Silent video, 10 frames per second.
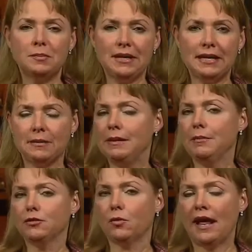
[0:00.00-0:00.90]
speaking,
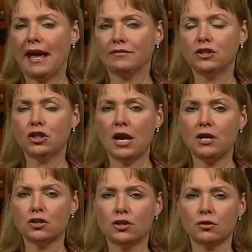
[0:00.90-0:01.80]
people don't have to
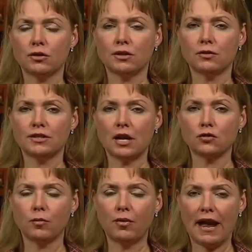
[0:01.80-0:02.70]
change their
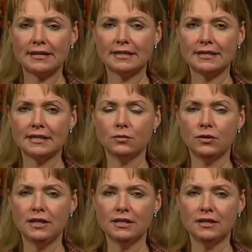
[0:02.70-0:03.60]
sexual practices
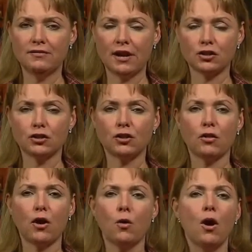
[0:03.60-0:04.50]
with yeast infections,
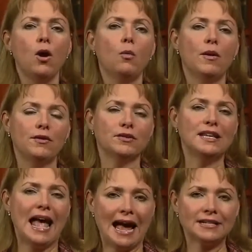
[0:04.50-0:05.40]
although when there's
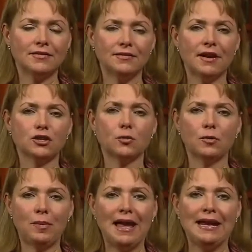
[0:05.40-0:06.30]
the active infection
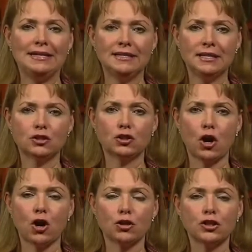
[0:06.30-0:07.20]
with pain and
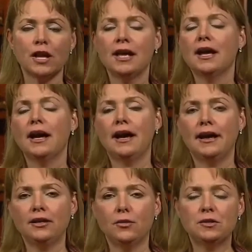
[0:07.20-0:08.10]
discharge,
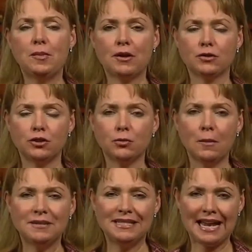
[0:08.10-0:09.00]
it's better to
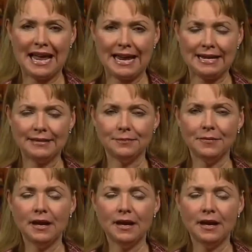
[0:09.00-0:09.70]
abstain.